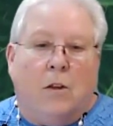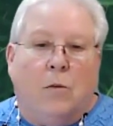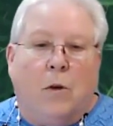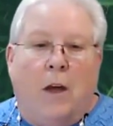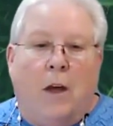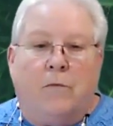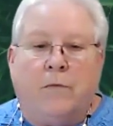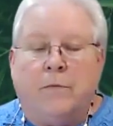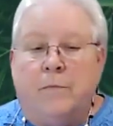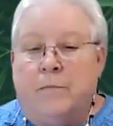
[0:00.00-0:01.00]
You
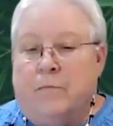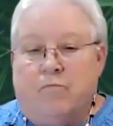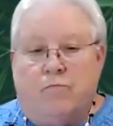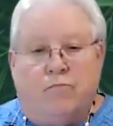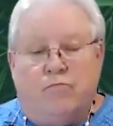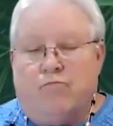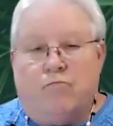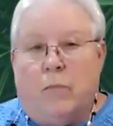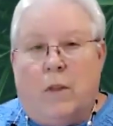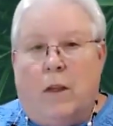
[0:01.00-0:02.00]
have
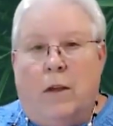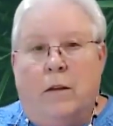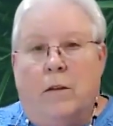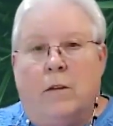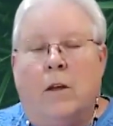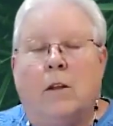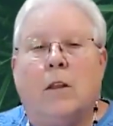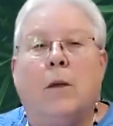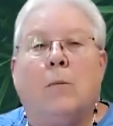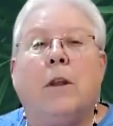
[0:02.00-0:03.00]
an
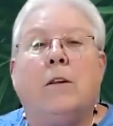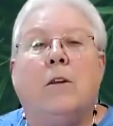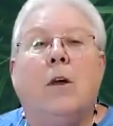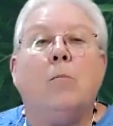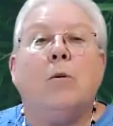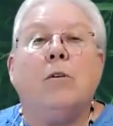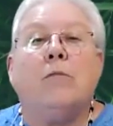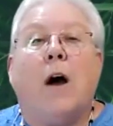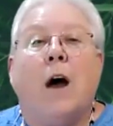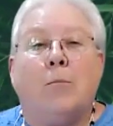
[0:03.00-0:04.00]
unlimited number
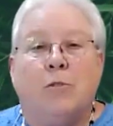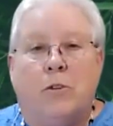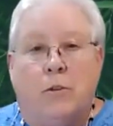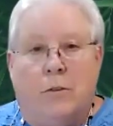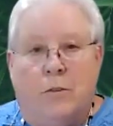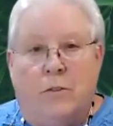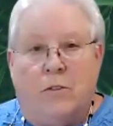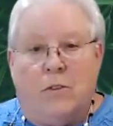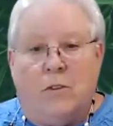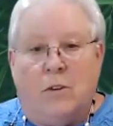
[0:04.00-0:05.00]
of
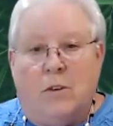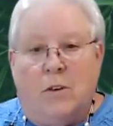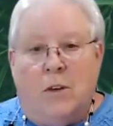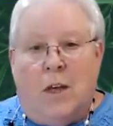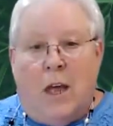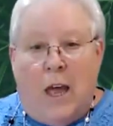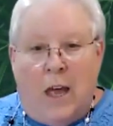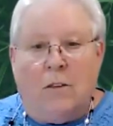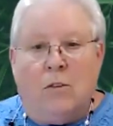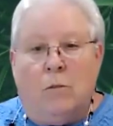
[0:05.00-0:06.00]
options,
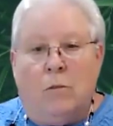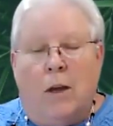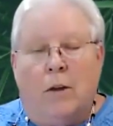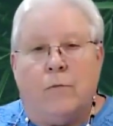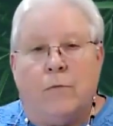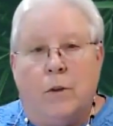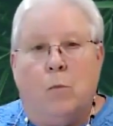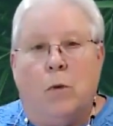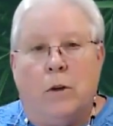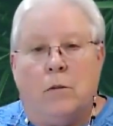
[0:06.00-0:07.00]
and you have free
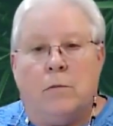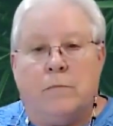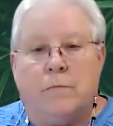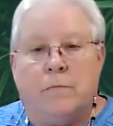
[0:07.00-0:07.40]
will.